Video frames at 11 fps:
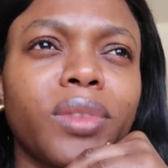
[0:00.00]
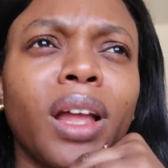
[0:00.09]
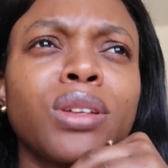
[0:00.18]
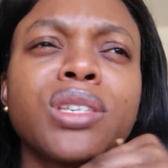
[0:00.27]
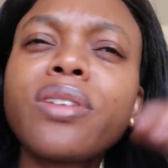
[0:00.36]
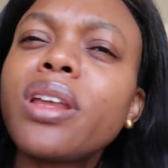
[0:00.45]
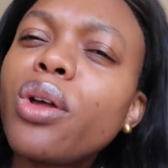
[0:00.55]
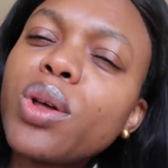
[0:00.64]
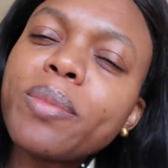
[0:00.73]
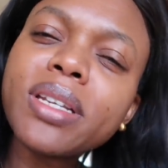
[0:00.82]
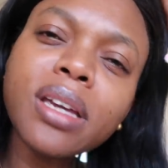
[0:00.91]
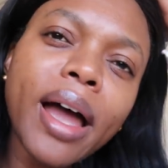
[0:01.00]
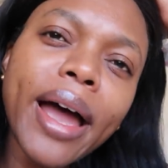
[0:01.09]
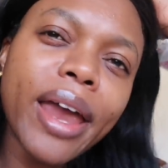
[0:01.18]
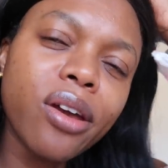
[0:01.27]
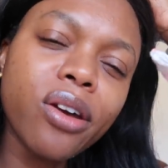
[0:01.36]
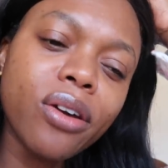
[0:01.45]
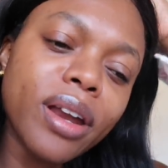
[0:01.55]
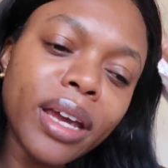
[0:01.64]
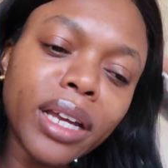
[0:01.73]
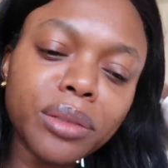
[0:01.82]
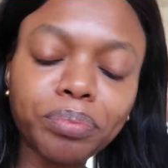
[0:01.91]
I'm just feeling a little bit tired,
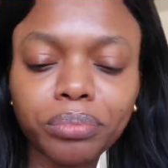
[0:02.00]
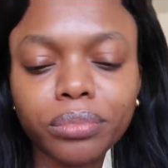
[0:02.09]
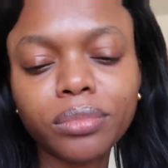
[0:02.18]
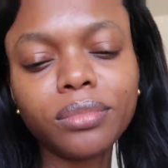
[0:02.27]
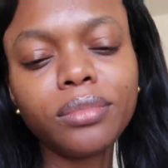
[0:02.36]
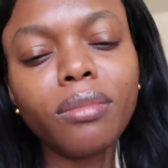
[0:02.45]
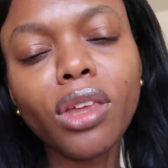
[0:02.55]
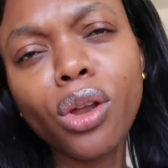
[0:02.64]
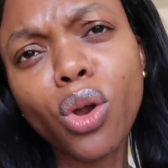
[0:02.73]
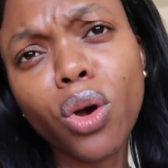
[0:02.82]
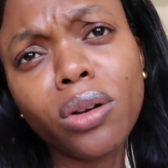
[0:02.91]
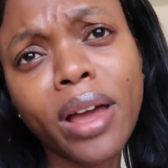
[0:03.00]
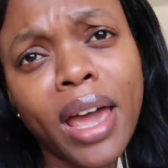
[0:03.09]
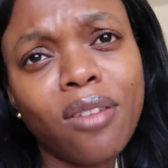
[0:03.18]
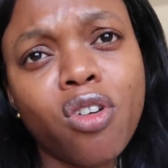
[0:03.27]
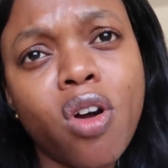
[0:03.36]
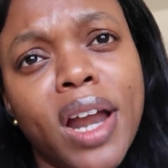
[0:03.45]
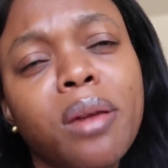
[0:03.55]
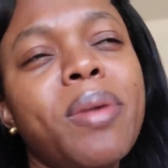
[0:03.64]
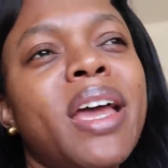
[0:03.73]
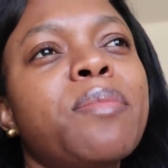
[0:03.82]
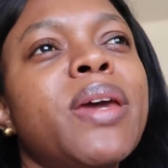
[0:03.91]
and you know, I have chronic
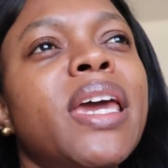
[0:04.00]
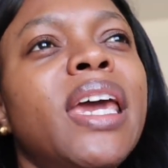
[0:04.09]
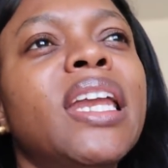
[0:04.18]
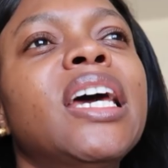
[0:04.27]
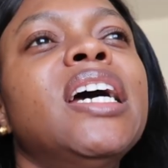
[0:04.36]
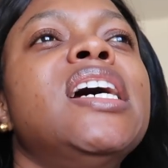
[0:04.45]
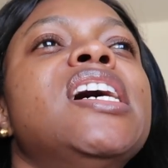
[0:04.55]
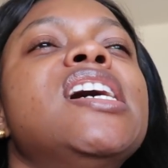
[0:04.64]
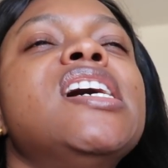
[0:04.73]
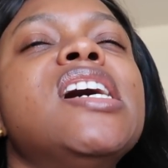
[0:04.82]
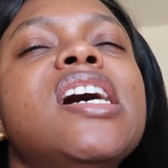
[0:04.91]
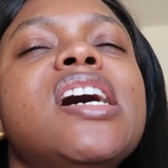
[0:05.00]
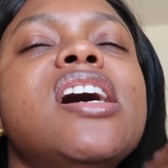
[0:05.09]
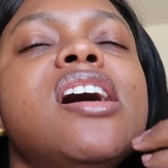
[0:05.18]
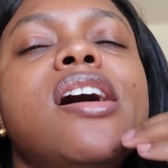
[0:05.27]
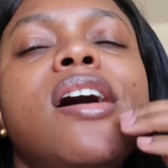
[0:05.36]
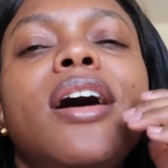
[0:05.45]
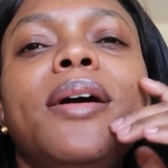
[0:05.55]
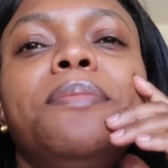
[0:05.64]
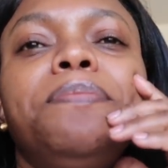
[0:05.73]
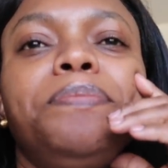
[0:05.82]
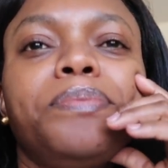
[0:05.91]
back pain
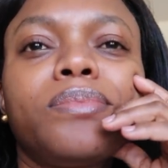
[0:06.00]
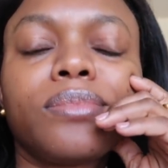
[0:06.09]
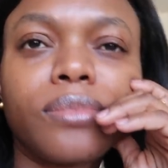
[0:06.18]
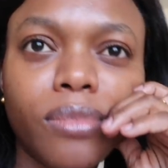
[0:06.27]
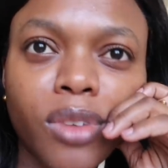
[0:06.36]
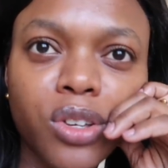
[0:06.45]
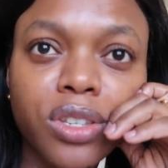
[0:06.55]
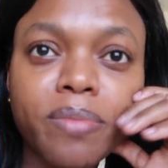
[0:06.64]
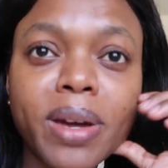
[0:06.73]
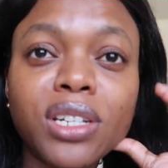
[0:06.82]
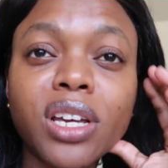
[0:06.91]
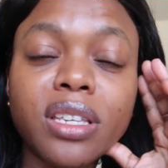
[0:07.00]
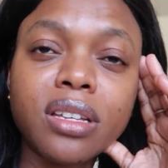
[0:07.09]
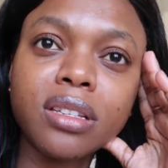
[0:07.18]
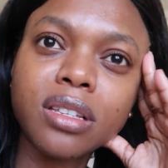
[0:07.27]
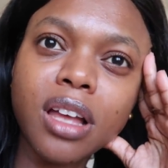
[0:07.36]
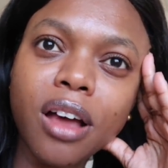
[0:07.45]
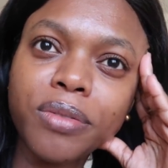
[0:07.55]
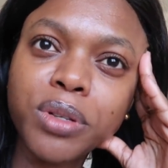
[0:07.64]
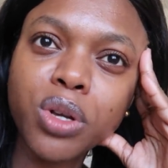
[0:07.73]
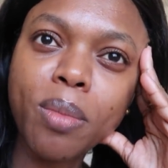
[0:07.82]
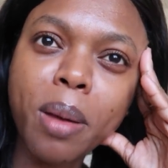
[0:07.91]
because of my chest and stuff.
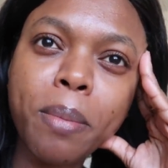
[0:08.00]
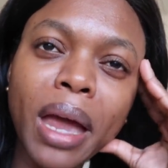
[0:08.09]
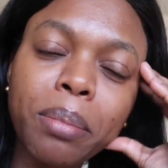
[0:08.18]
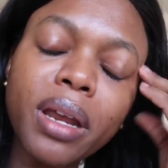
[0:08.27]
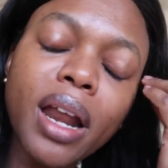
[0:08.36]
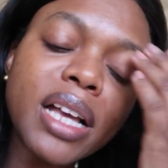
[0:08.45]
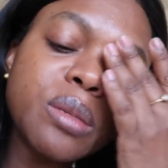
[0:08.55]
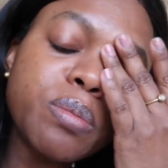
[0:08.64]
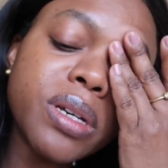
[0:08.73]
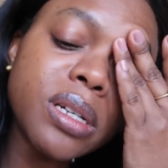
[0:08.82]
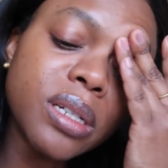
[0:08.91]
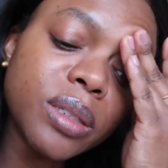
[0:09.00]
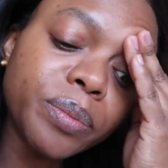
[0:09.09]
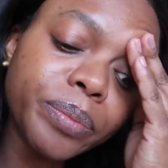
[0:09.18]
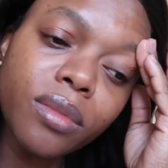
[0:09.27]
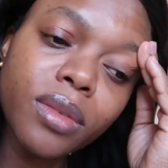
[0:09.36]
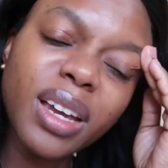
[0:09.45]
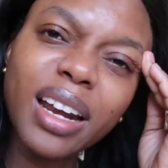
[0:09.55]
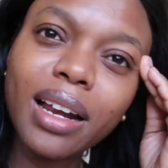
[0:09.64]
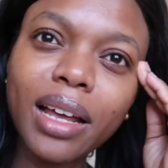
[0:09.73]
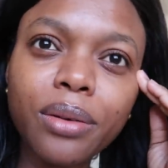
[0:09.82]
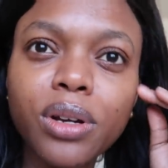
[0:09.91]
So my back pain has been kind
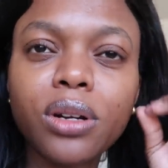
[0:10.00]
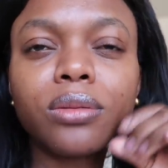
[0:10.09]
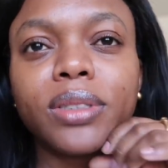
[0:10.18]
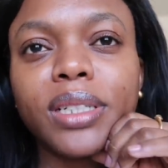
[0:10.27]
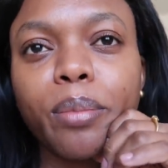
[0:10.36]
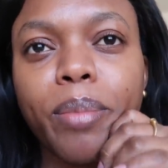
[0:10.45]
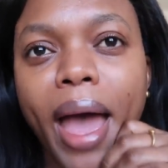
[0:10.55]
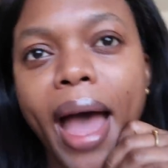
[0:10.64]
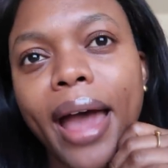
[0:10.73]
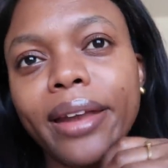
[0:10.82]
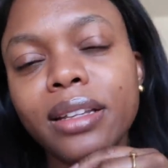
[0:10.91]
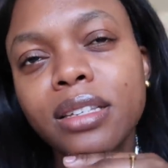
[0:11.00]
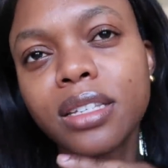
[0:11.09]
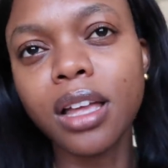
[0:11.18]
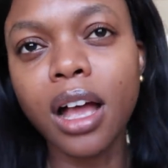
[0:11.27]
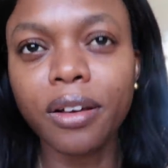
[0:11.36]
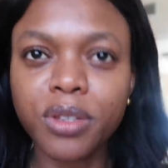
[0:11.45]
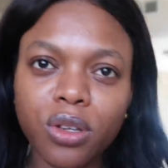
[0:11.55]
of like, you know, really bad and stuff.